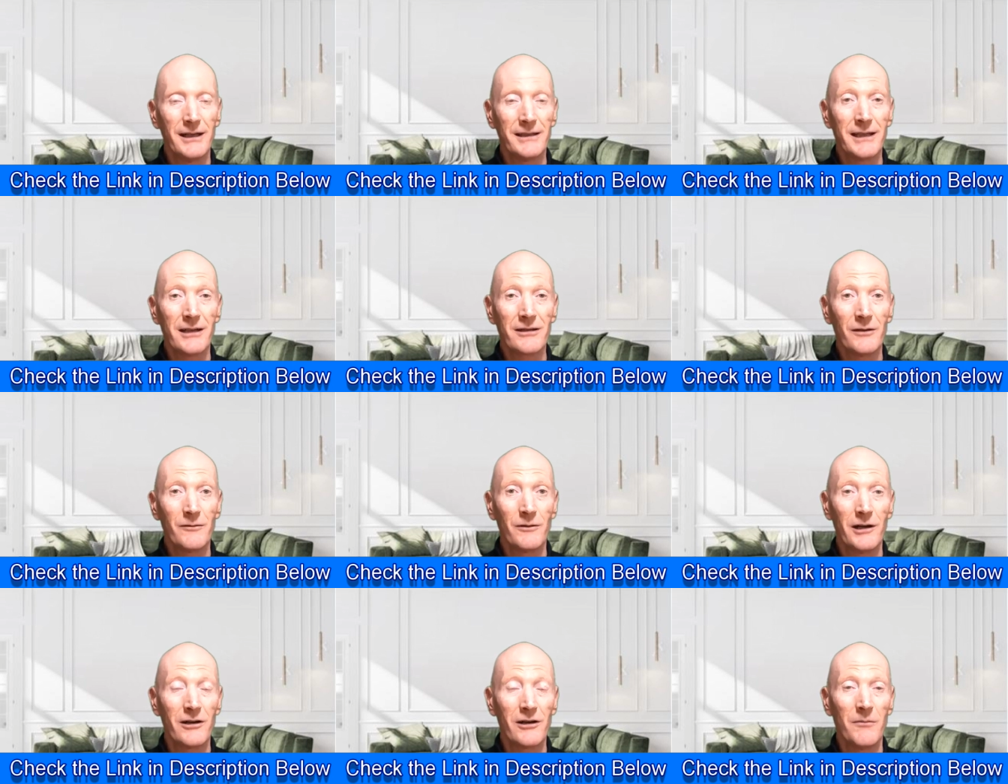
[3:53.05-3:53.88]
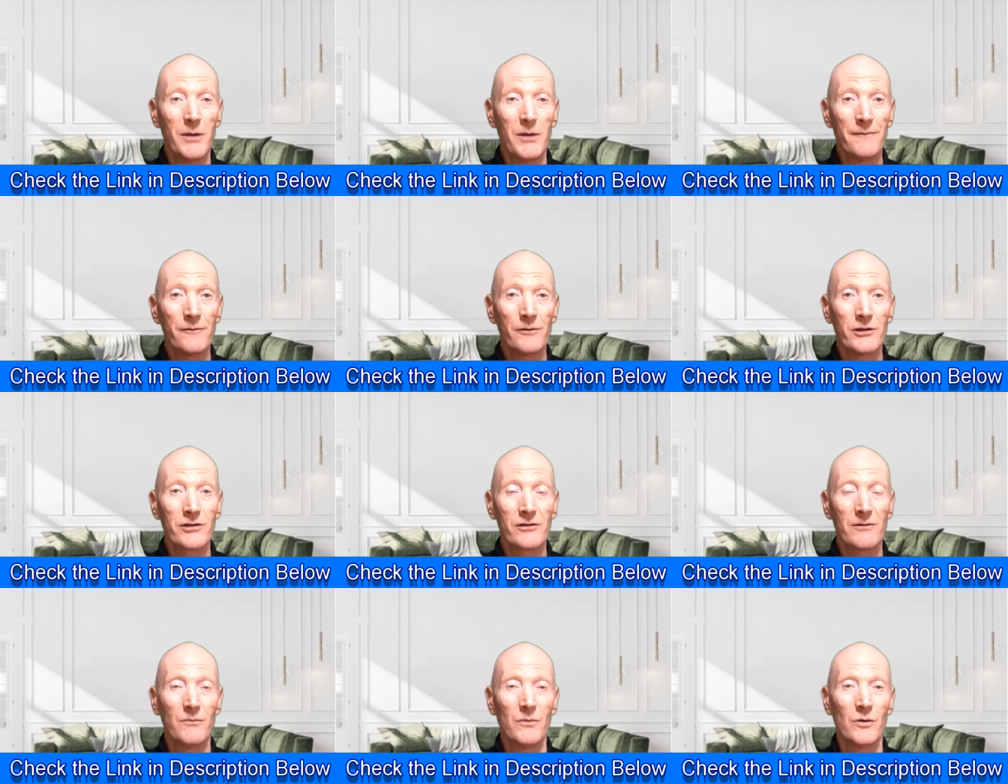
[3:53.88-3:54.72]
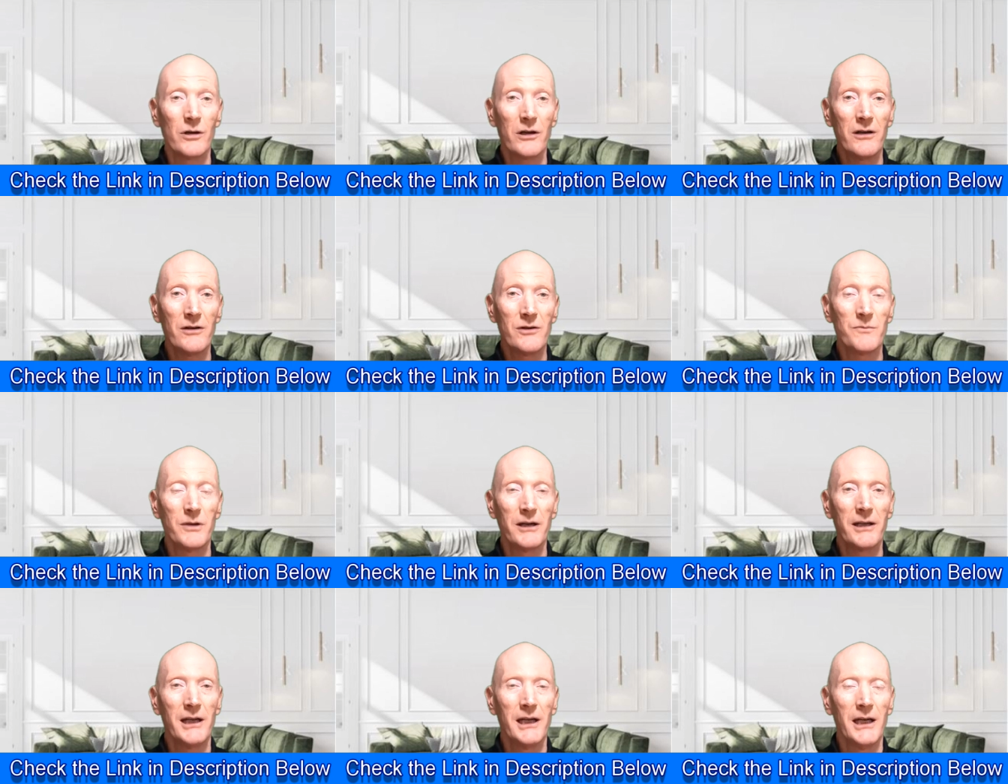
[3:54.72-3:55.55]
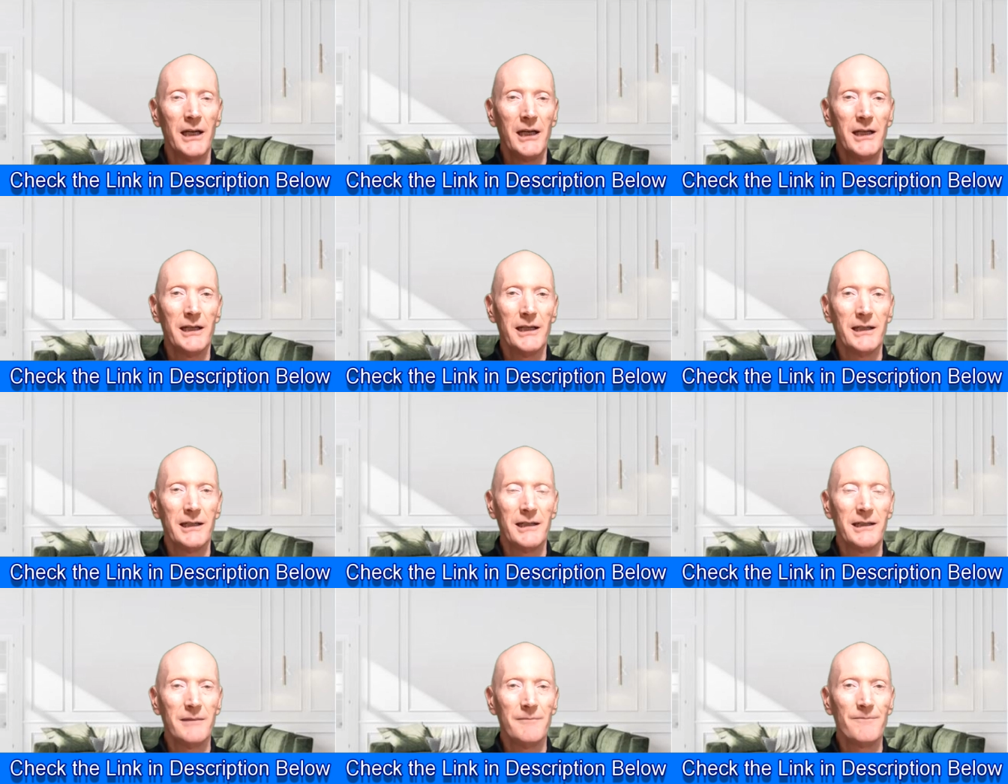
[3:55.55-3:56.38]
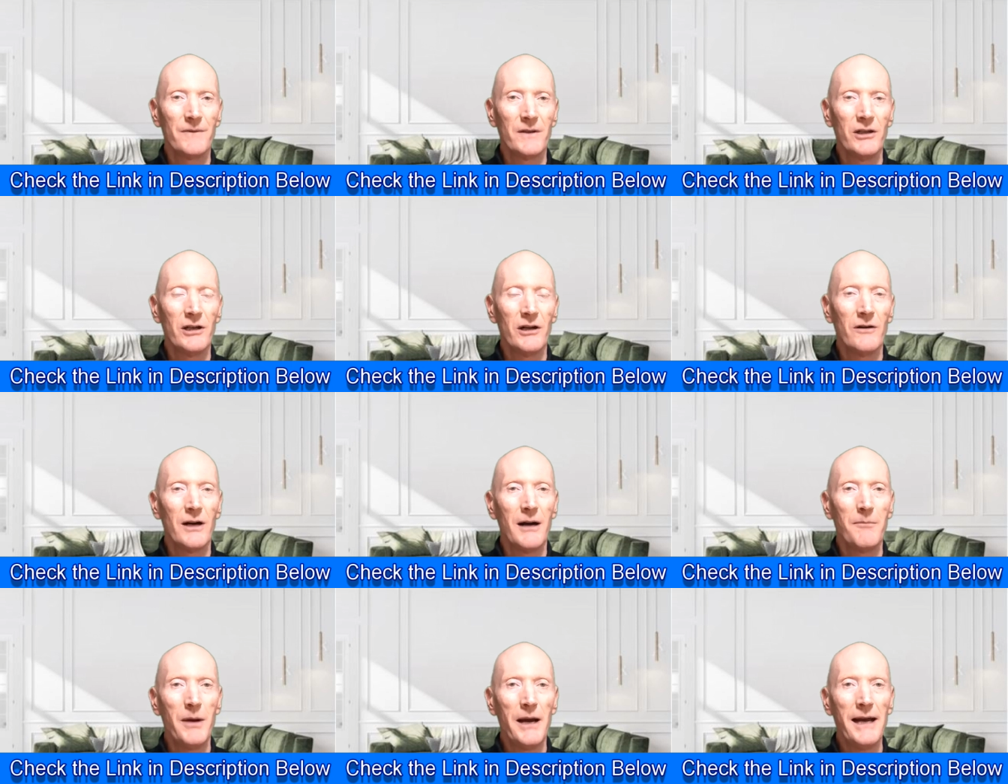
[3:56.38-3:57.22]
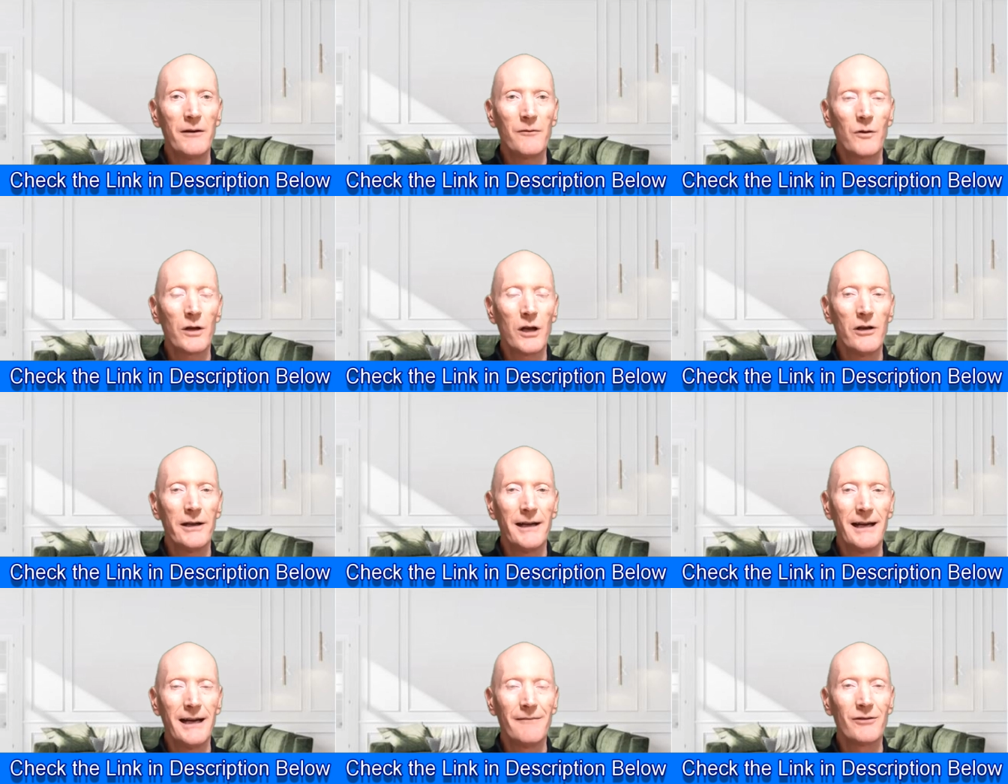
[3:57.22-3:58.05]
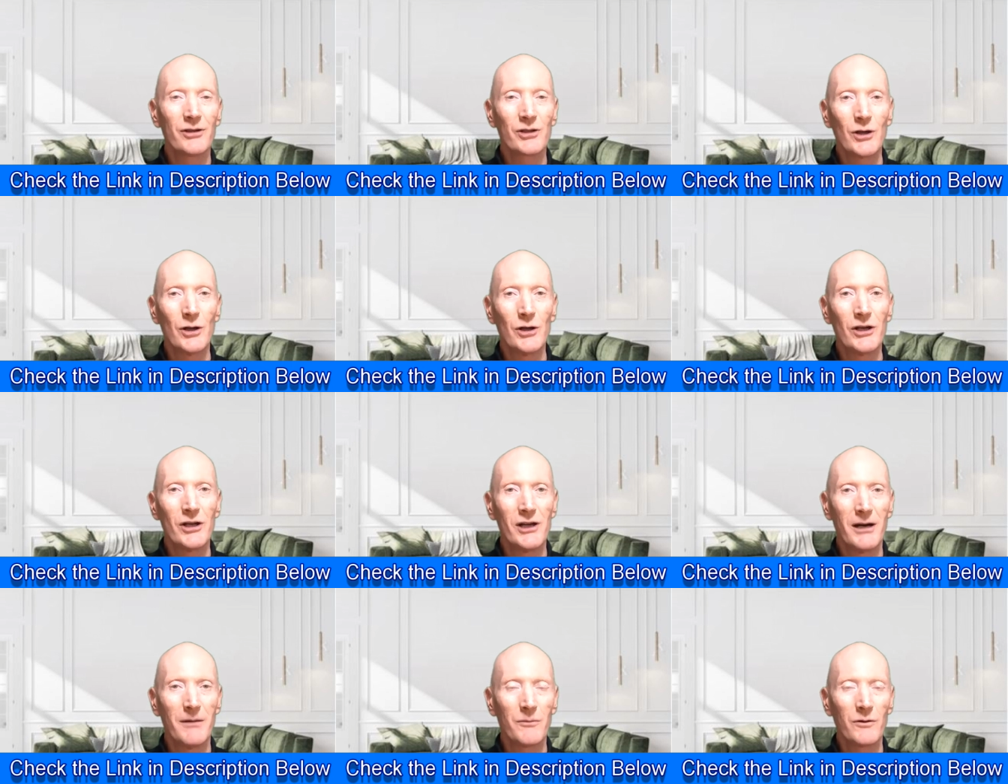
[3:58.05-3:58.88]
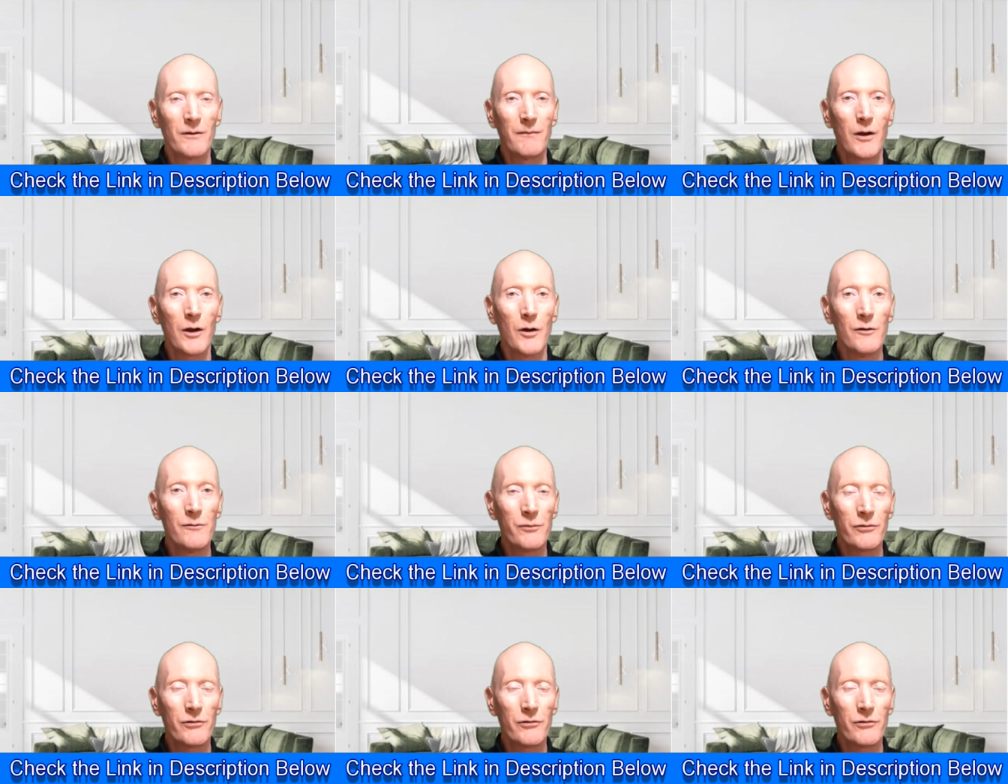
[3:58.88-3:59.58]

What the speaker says: That's actually where I got my first mortgage. But, a bank will only have a certain number of loan